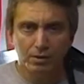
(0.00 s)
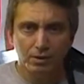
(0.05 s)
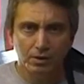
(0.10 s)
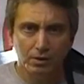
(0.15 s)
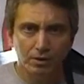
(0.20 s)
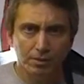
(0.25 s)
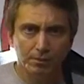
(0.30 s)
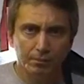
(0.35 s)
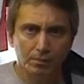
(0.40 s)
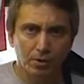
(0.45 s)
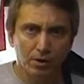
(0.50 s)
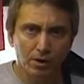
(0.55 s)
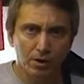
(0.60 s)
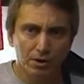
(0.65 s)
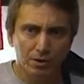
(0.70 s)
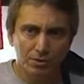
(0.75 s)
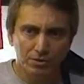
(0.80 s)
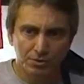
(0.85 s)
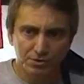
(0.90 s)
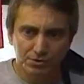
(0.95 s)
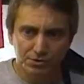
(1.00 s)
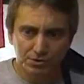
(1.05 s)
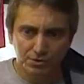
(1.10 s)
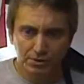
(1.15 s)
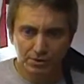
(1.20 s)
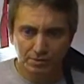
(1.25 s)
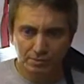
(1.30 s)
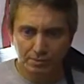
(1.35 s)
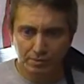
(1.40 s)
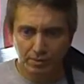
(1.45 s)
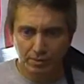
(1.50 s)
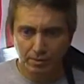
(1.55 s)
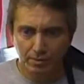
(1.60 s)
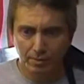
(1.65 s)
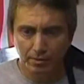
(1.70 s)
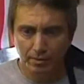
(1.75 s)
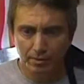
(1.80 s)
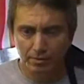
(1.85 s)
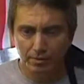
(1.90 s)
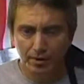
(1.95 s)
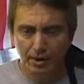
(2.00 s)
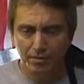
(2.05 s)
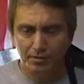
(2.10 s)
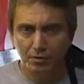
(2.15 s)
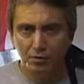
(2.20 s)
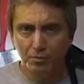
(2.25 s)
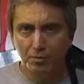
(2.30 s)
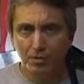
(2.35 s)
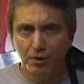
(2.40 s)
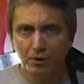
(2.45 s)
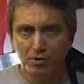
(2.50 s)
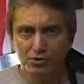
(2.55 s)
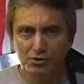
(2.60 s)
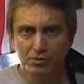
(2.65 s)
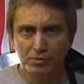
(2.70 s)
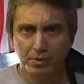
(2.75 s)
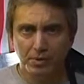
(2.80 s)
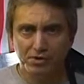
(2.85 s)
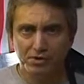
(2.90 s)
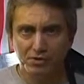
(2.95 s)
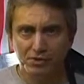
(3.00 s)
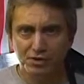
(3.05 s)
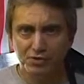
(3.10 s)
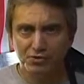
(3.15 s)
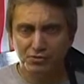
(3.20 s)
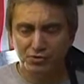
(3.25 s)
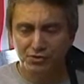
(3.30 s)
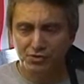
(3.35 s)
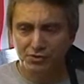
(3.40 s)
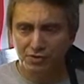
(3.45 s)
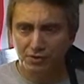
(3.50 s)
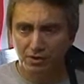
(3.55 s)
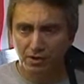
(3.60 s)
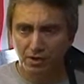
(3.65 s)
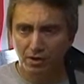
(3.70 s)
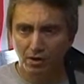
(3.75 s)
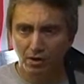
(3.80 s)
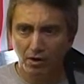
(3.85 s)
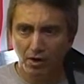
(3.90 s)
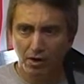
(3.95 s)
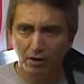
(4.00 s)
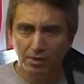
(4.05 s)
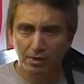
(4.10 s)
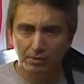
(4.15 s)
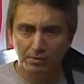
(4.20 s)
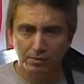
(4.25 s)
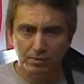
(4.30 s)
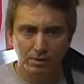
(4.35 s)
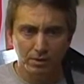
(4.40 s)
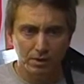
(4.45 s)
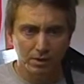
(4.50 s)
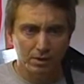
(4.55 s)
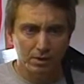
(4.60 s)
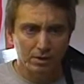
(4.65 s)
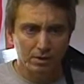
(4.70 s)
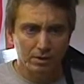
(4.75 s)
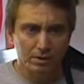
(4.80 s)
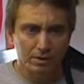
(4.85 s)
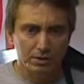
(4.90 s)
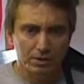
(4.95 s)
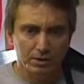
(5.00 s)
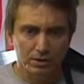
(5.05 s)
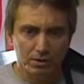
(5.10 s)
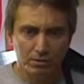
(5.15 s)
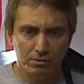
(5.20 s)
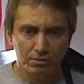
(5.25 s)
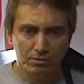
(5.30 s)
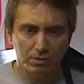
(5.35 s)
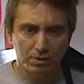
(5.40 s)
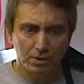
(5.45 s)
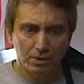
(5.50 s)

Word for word: uh, partner's, uh, you have your partner's best interests at heart, and you know.